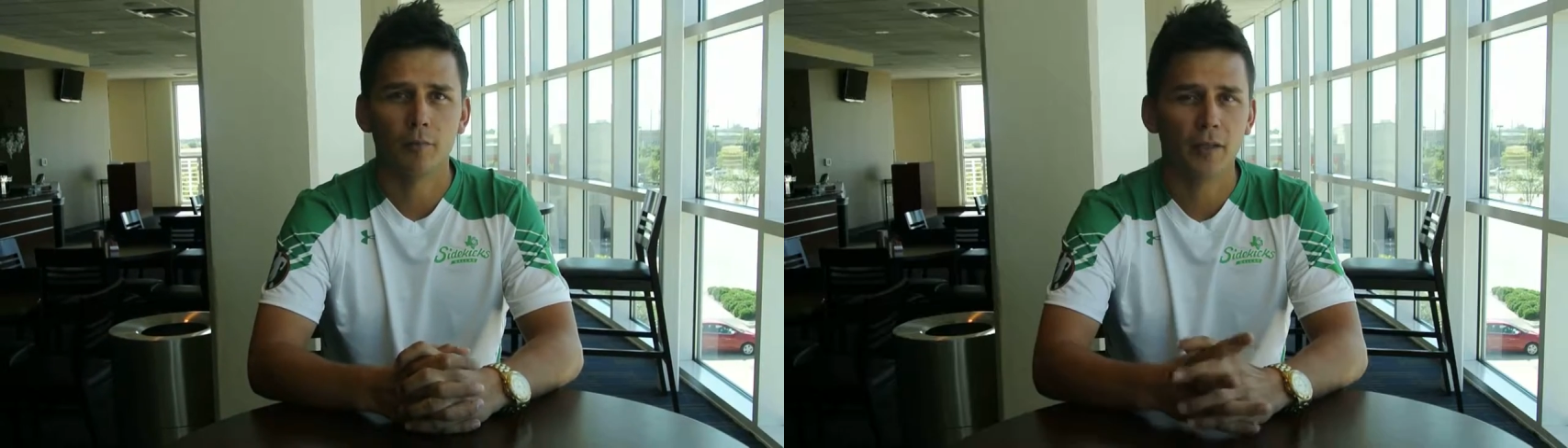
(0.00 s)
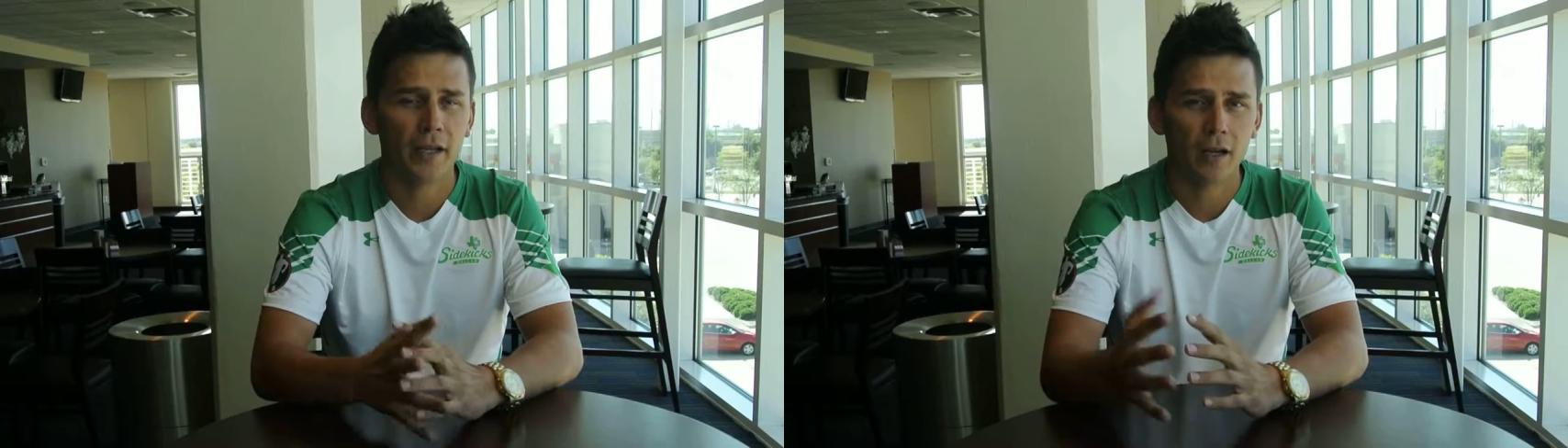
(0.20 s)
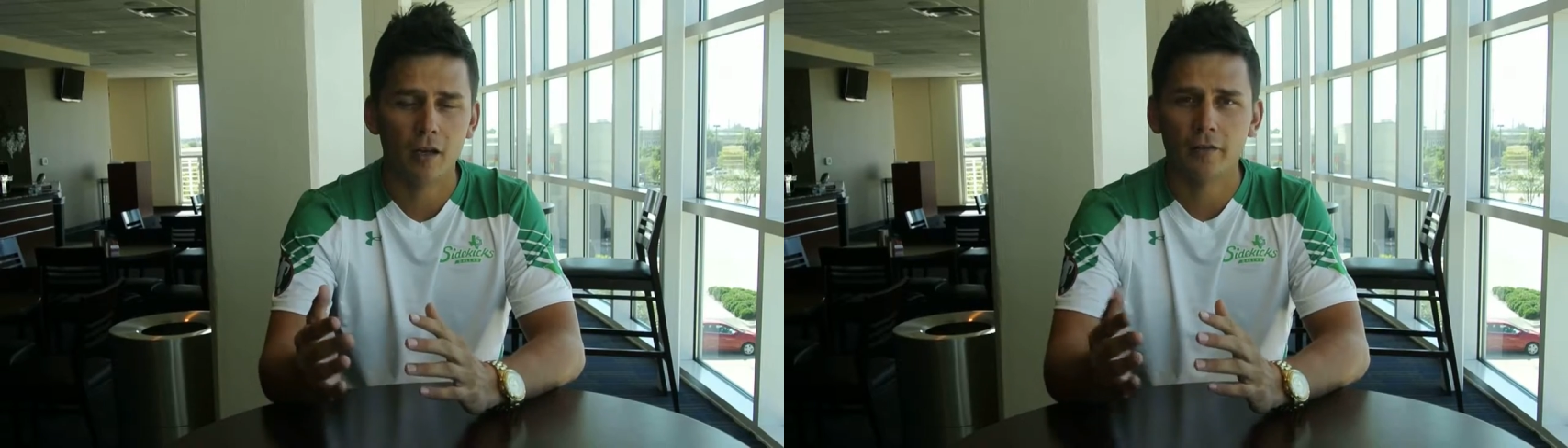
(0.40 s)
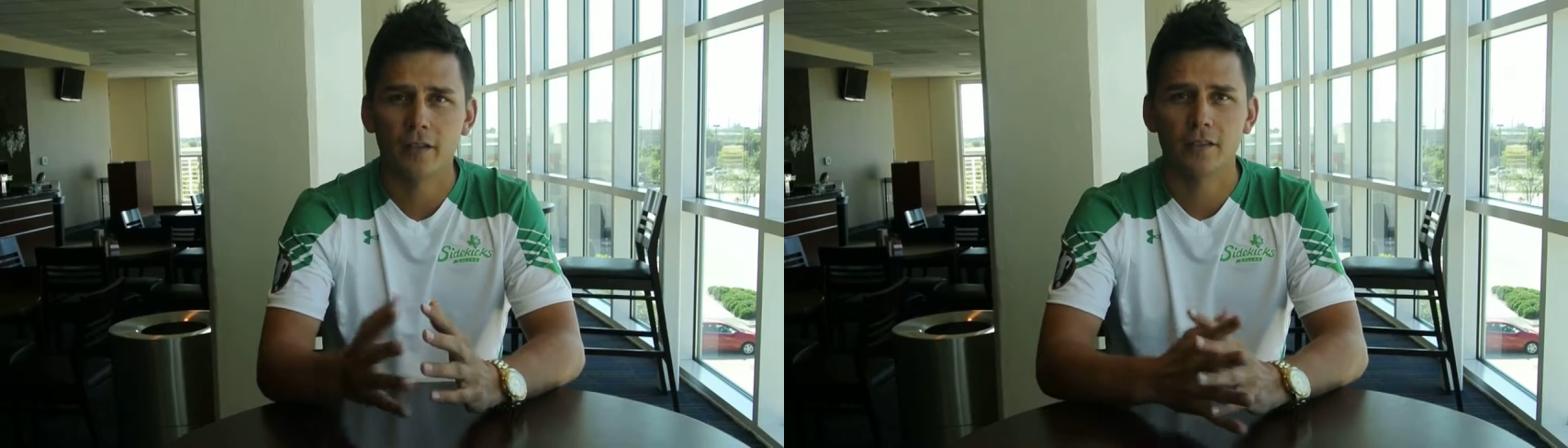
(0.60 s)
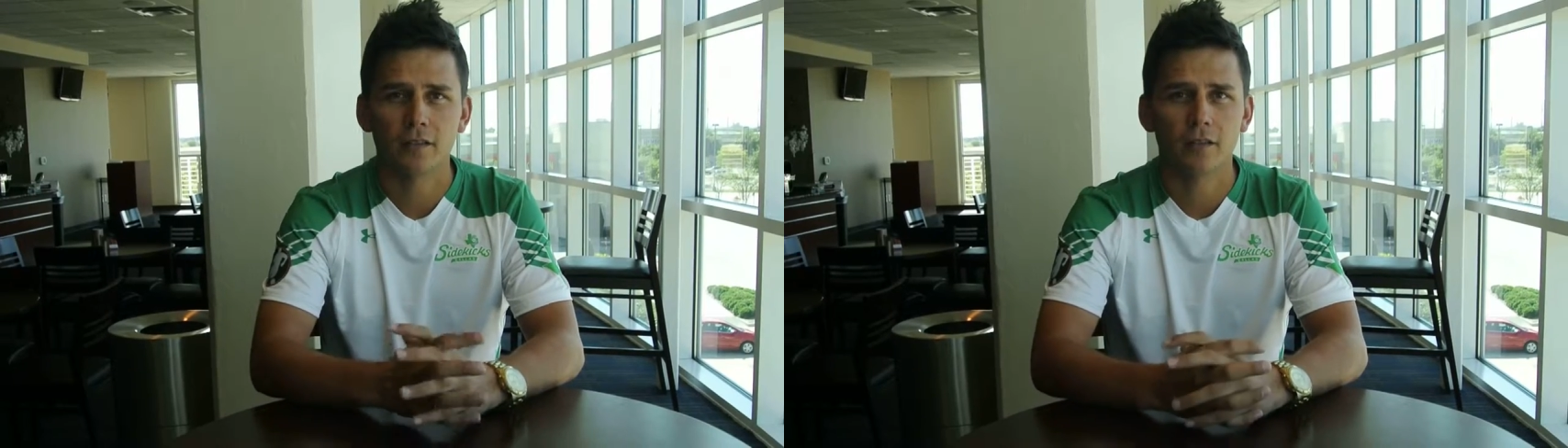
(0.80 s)
playing
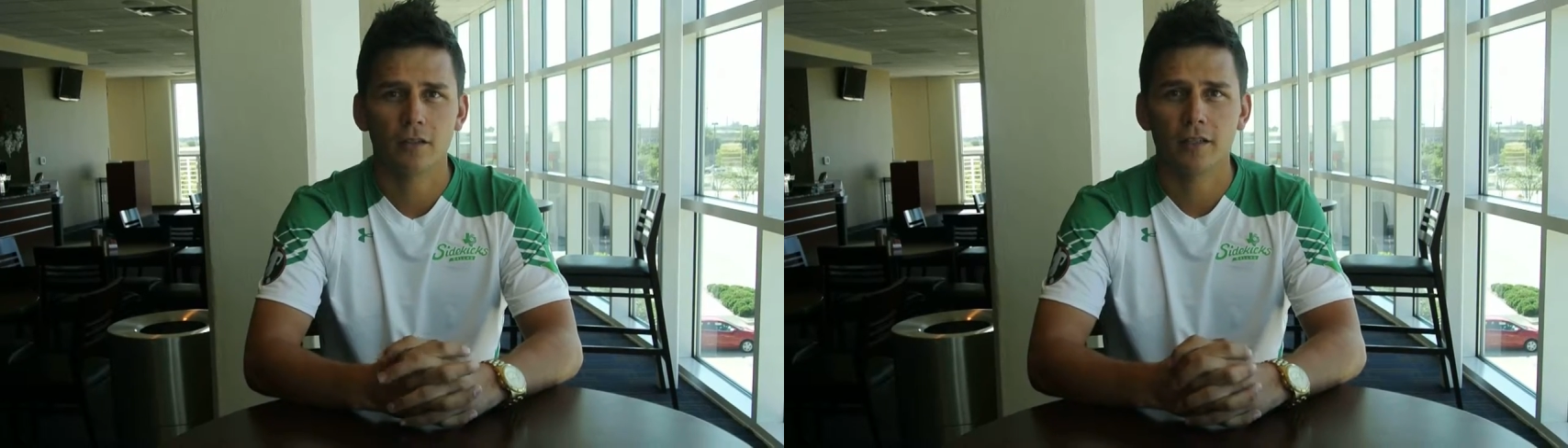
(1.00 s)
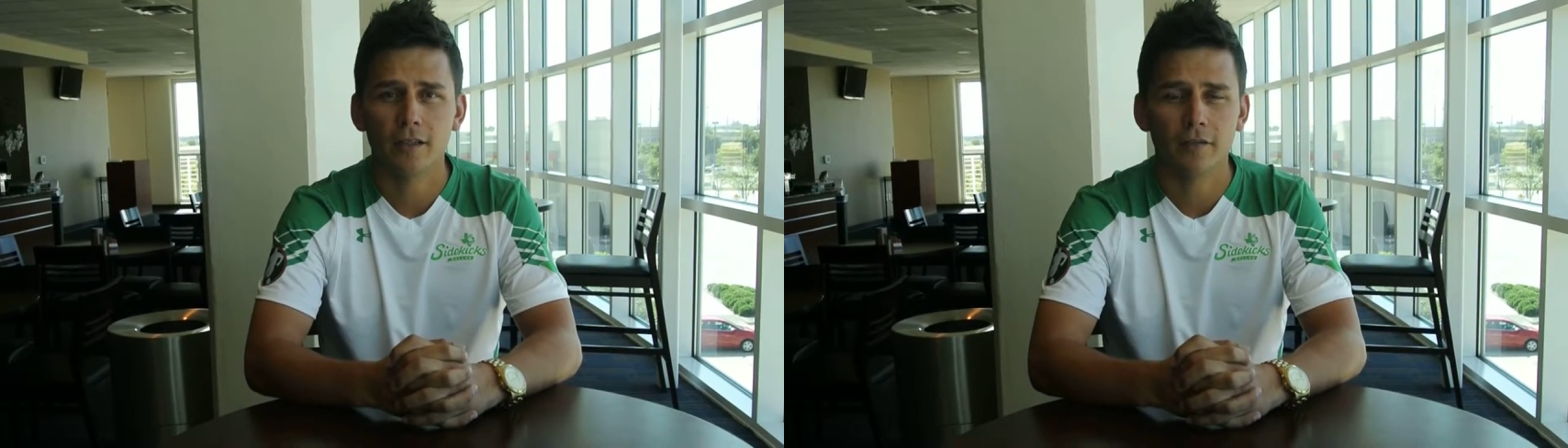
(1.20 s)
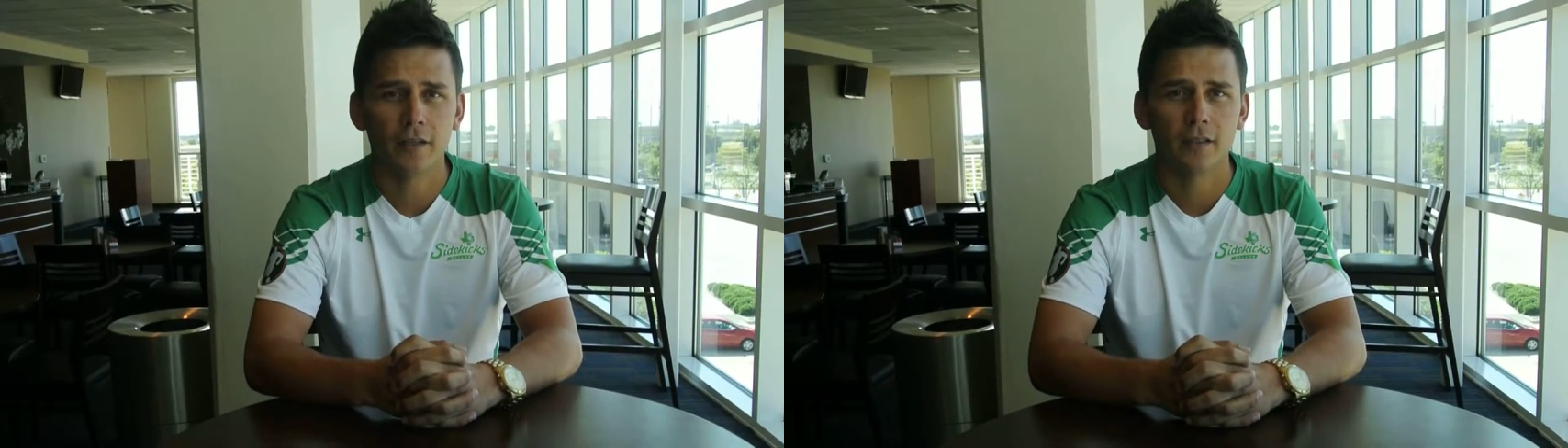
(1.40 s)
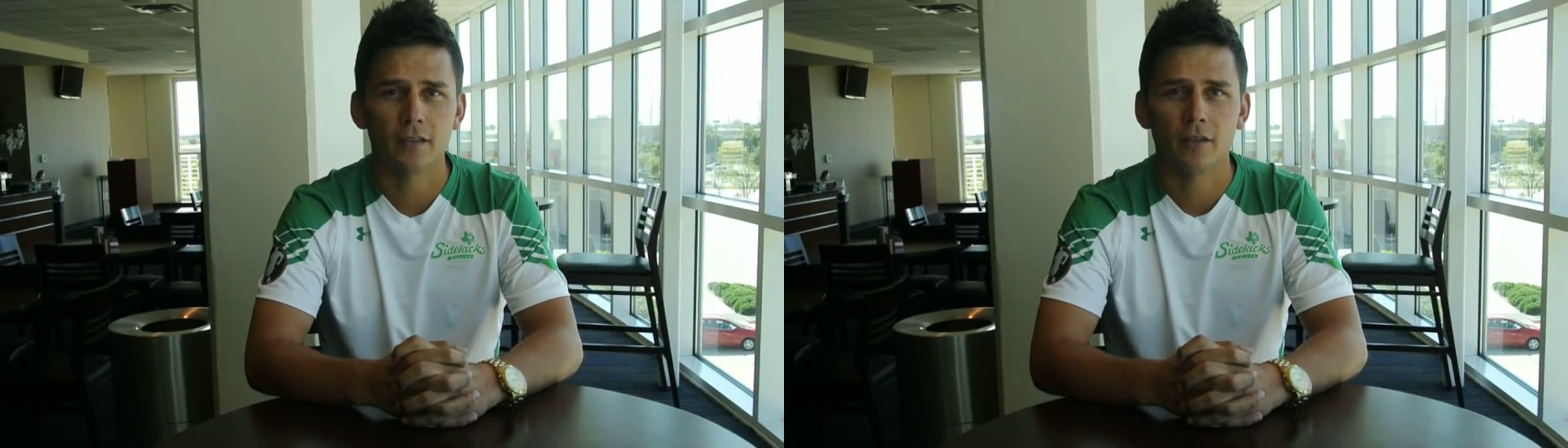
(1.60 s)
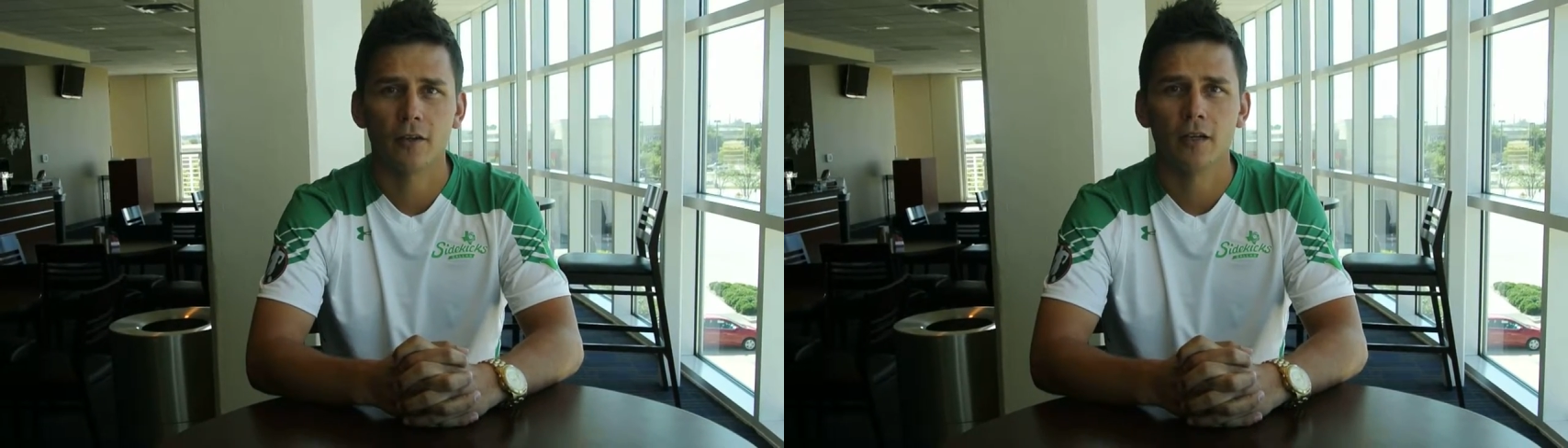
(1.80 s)
offense or
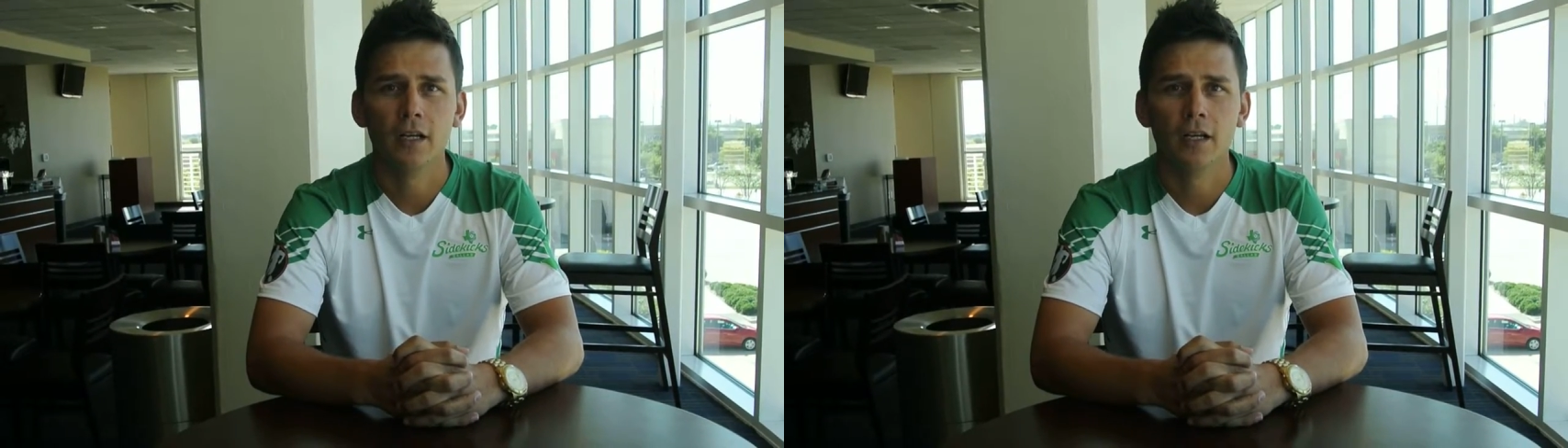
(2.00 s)
defense or,